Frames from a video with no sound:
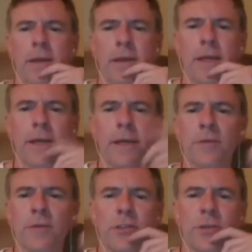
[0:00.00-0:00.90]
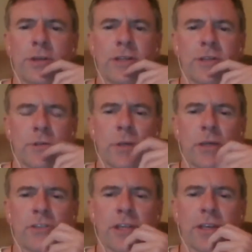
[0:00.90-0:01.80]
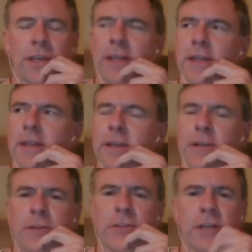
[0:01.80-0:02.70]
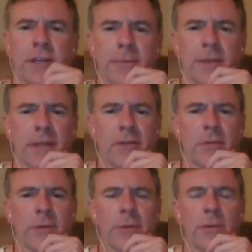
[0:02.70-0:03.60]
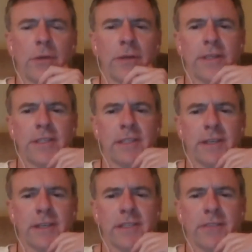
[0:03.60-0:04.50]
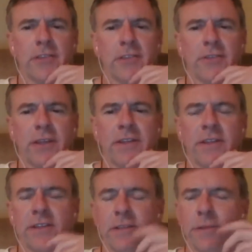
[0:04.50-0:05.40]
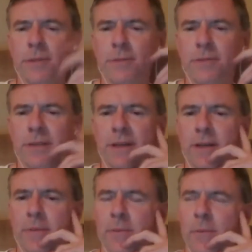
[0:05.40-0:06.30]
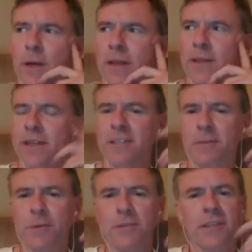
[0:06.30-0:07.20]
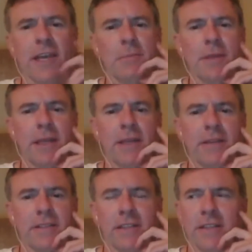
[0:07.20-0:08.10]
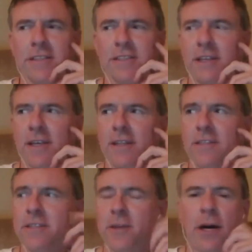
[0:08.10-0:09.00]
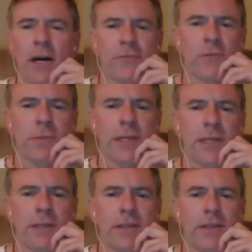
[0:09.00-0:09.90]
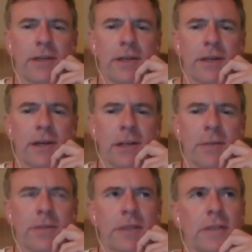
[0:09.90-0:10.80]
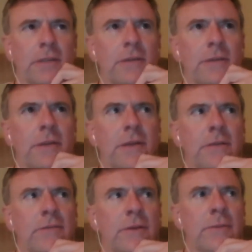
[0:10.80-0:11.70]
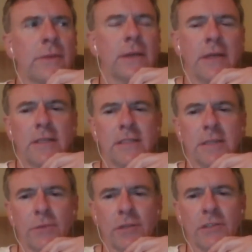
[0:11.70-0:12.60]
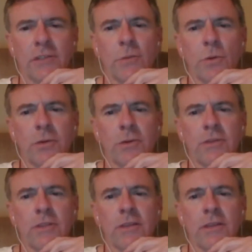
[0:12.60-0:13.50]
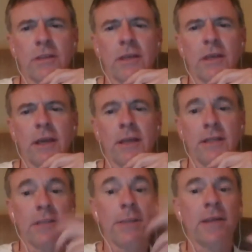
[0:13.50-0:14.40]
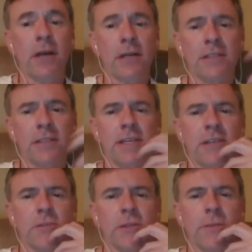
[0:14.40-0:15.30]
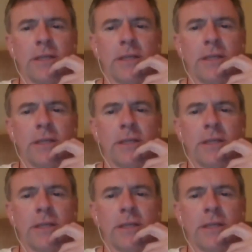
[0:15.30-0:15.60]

Yeah, that's what I joined, actually. I was watching, and then I heard you talking about Andrew Rappaport and his definition of atheism, and why he thinks a person can't be an atheist. And this is an oft-repeated argument that you hear from some religious quarters, that, and some agnostics actually make this